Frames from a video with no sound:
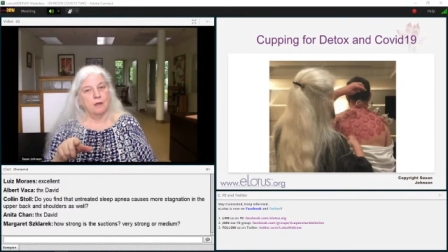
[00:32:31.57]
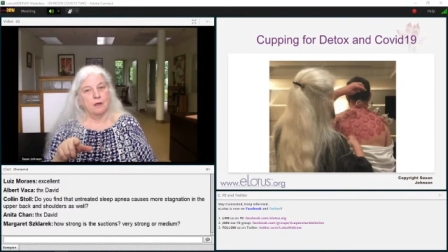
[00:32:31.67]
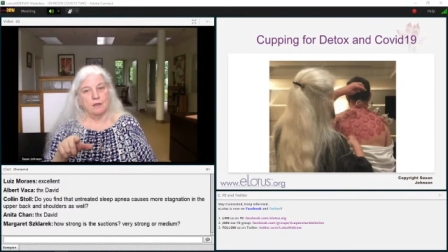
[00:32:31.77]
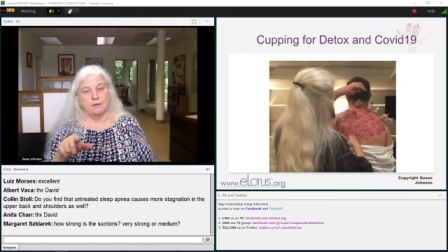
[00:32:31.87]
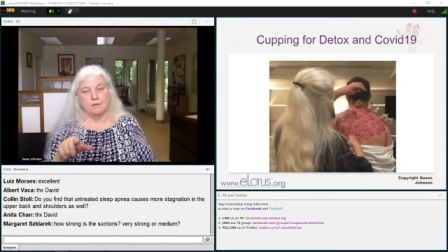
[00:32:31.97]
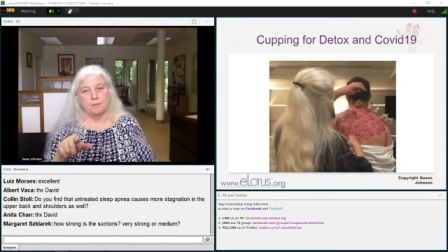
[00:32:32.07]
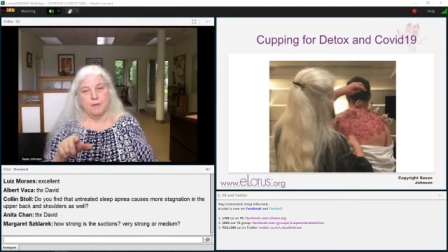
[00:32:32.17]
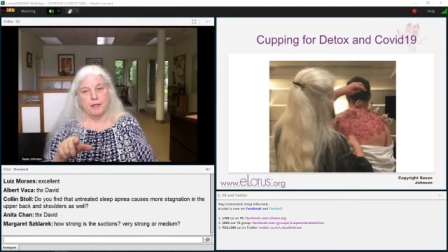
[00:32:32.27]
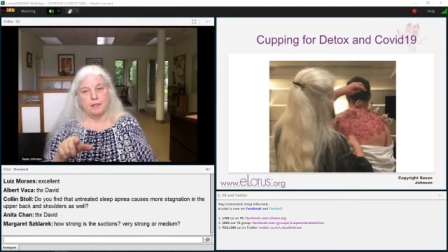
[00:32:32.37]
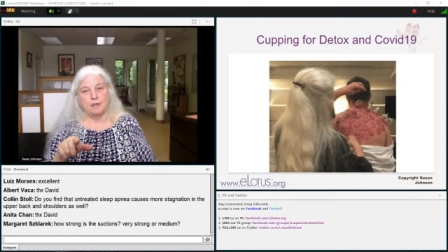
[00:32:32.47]
on um, this
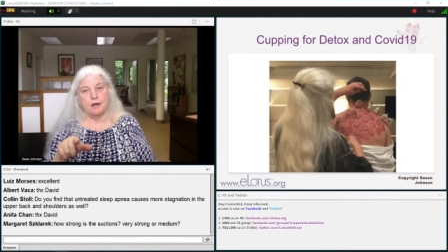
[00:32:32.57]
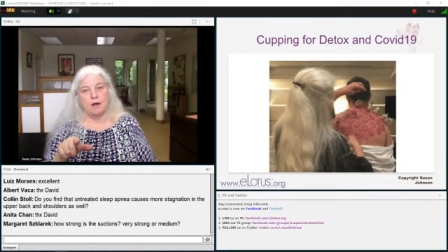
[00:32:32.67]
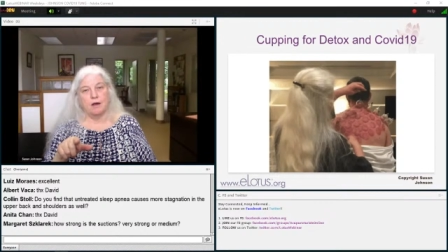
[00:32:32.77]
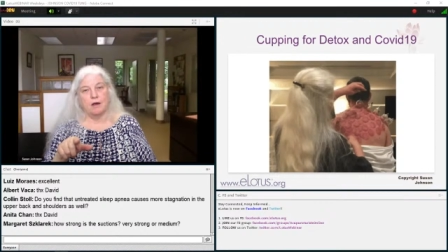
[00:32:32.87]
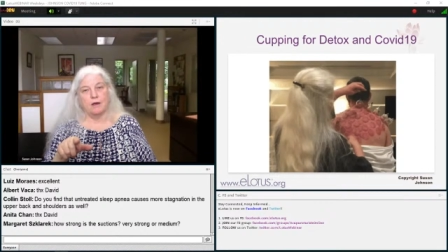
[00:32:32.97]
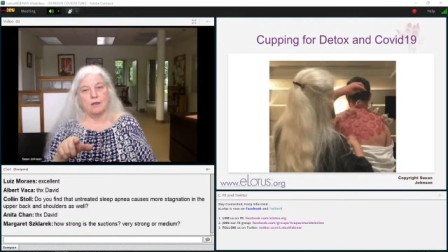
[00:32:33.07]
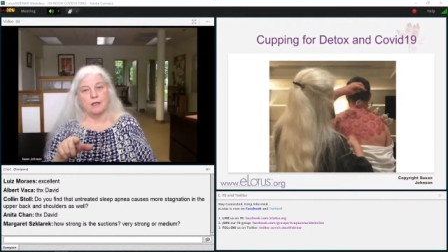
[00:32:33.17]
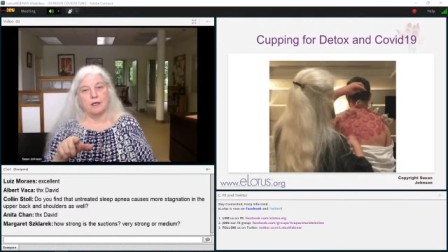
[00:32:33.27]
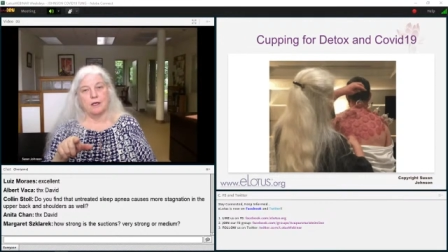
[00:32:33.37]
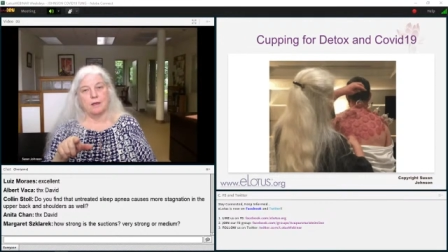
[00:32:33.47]
man are
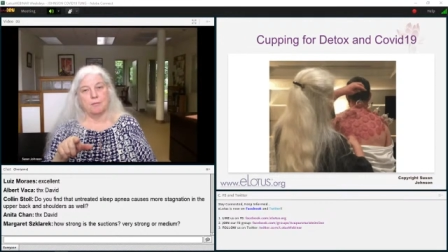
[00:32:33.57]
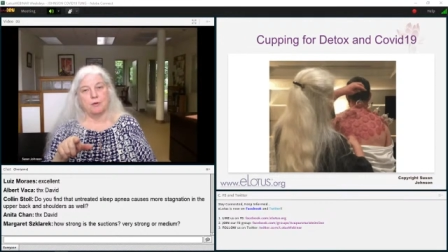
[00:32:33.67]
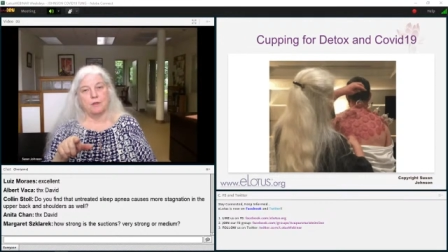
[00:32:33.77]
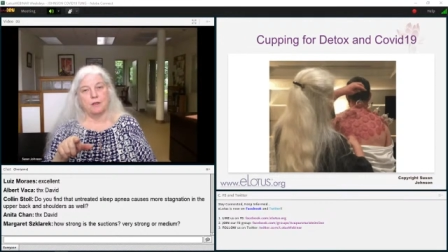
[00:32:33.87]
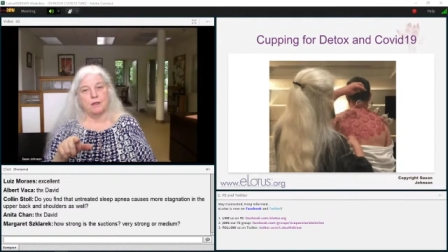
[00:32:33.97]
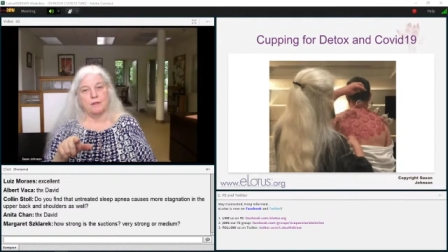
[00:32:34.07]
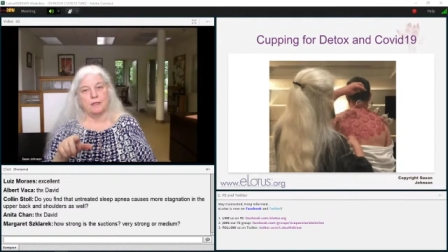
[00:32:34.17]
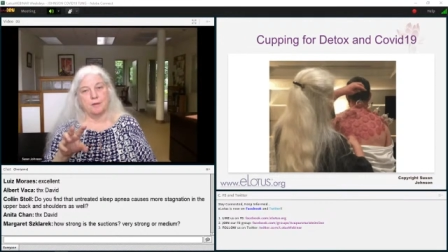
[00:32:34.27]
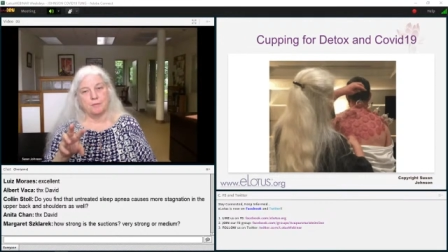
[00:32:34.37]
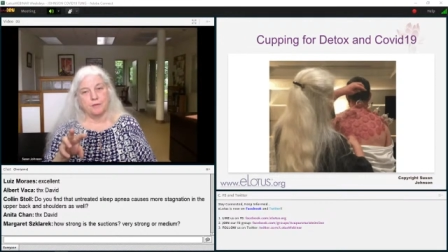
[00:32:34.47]
uh, put on, the
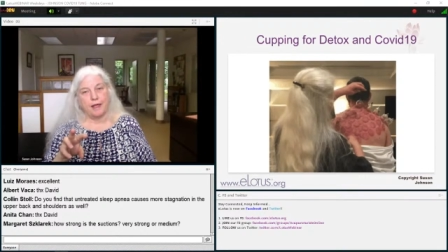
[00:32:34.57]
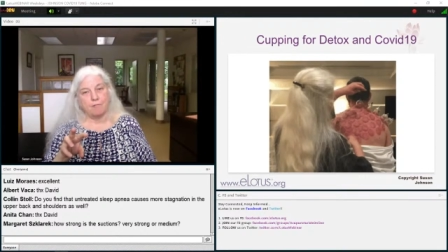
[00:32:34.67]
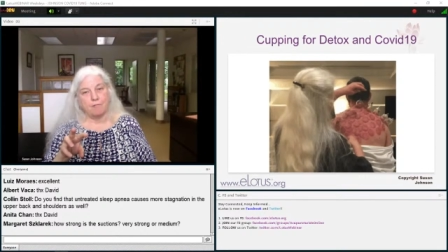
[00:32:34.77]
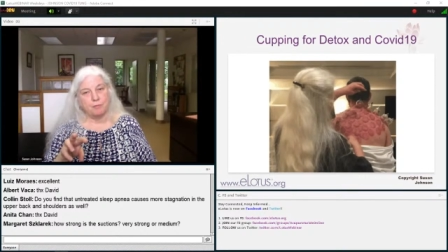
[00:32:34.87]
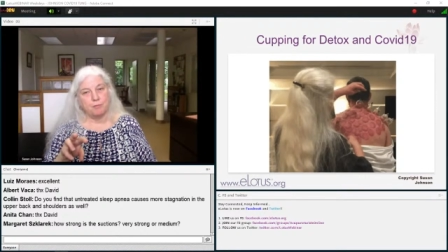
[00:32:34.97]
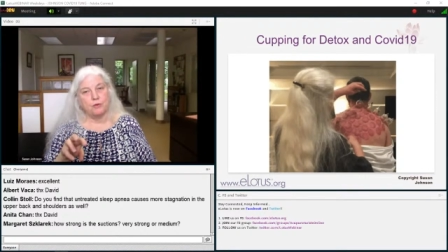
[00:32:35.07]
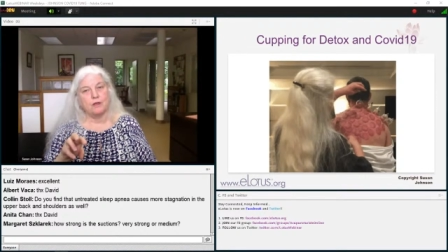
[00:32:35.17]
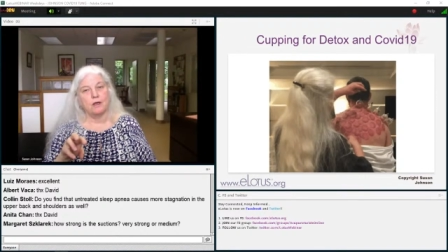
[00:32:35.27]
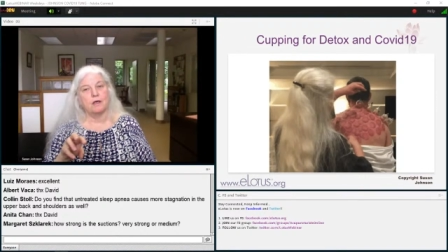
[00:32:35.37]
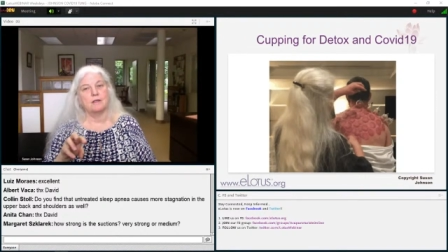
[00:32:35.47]
cups have been put
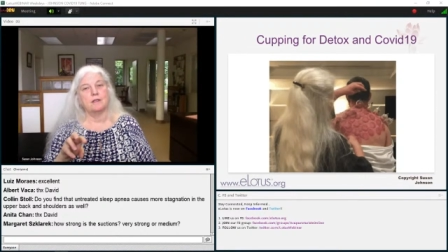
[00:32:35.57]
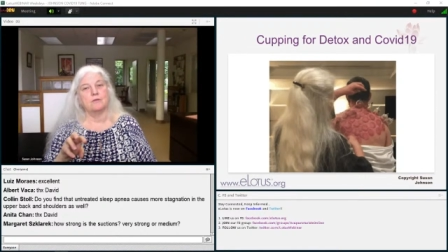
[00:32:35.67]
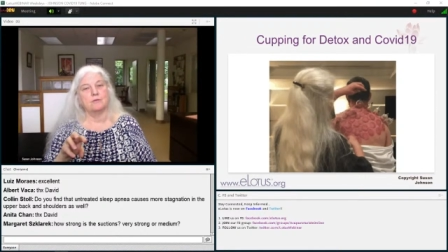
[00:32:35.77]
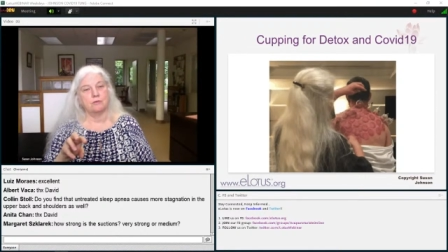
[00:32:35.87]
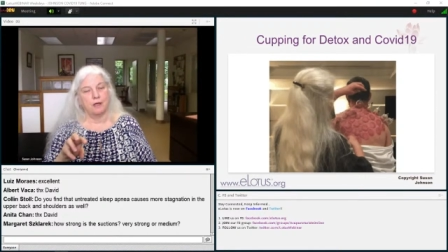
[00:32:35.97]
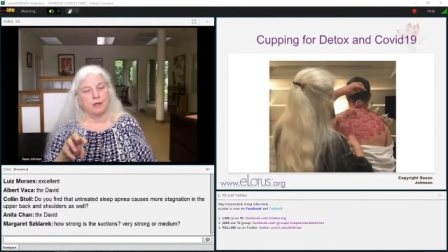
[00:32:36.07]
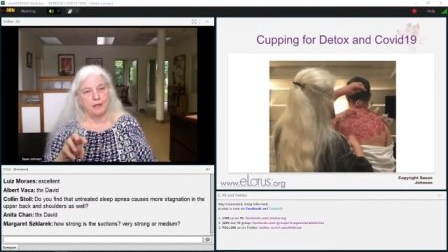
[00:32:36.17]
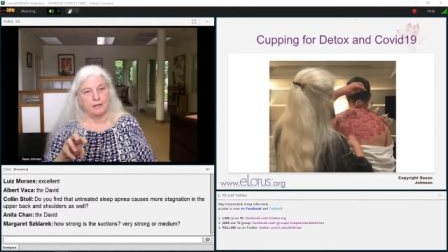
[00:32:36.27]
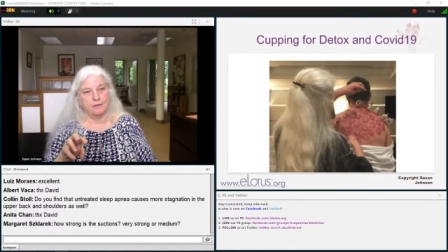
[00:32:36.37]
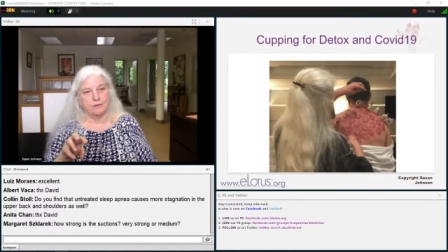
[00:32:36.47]
on in
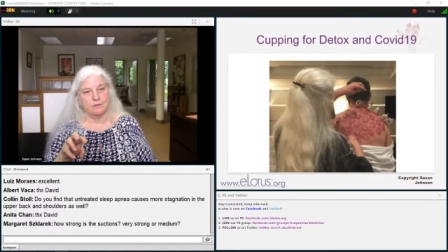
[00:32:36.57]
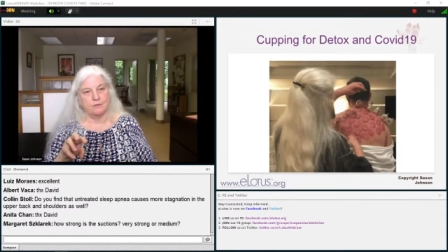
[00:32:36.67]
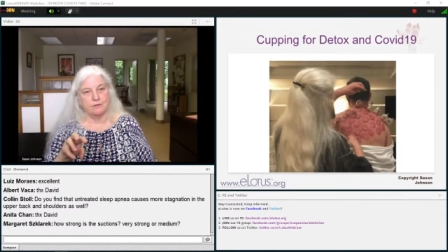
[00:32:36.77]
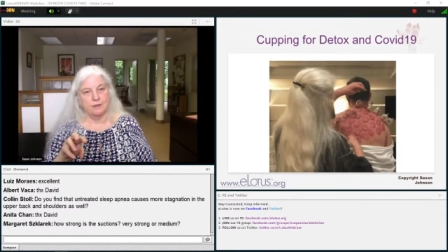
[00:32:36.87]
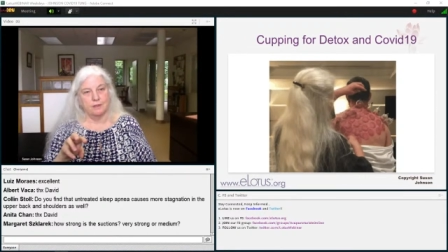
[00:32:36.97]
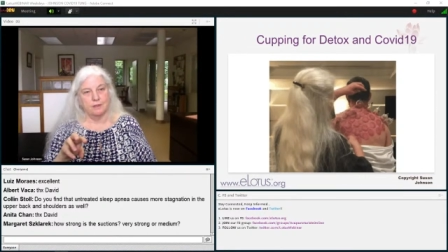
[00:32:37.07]
triangles.